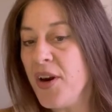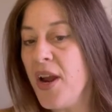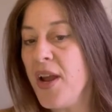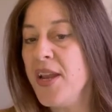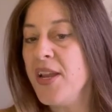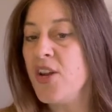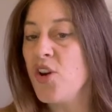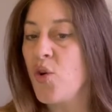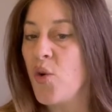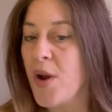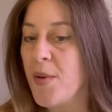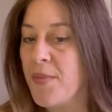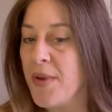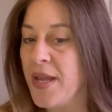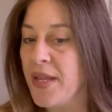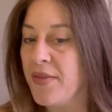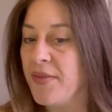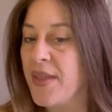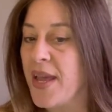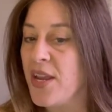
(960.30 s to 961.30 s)

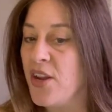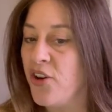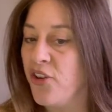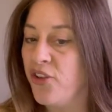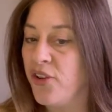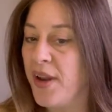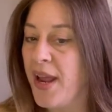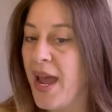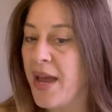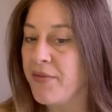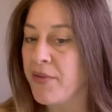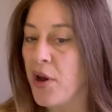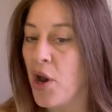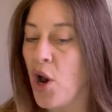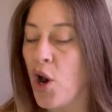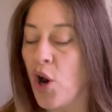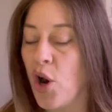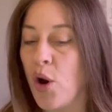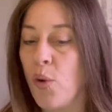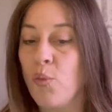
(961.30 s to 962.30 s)
equipment that you should have at
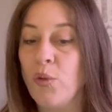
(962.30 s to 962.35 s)
home,